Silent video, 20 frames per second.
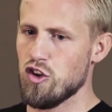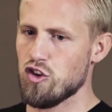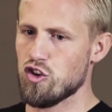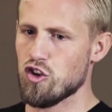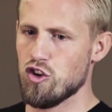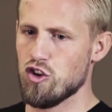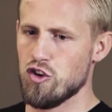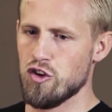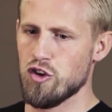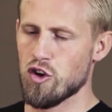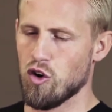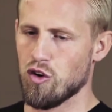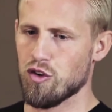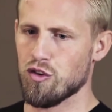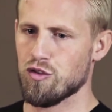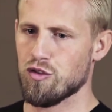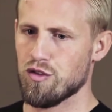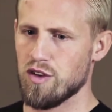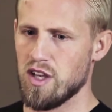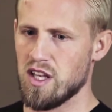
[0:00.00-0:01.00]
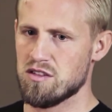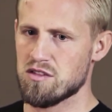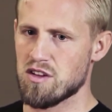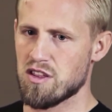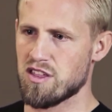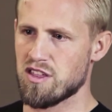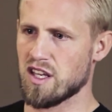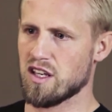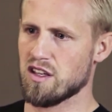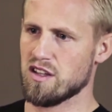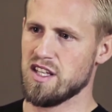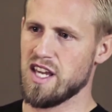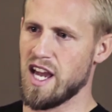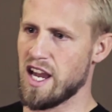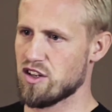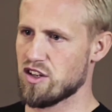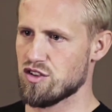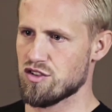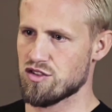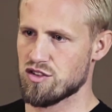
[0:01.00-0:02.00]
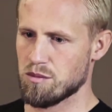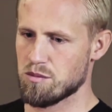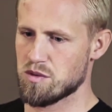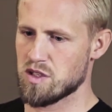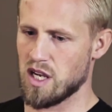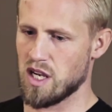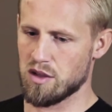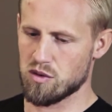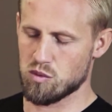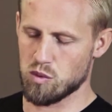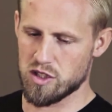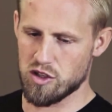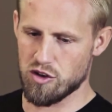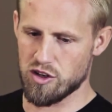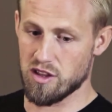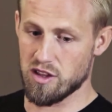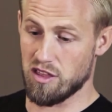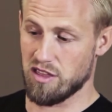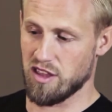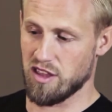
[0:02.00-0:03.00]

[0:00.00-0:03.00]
You're not in the thick of the action. Sometimes when you're in the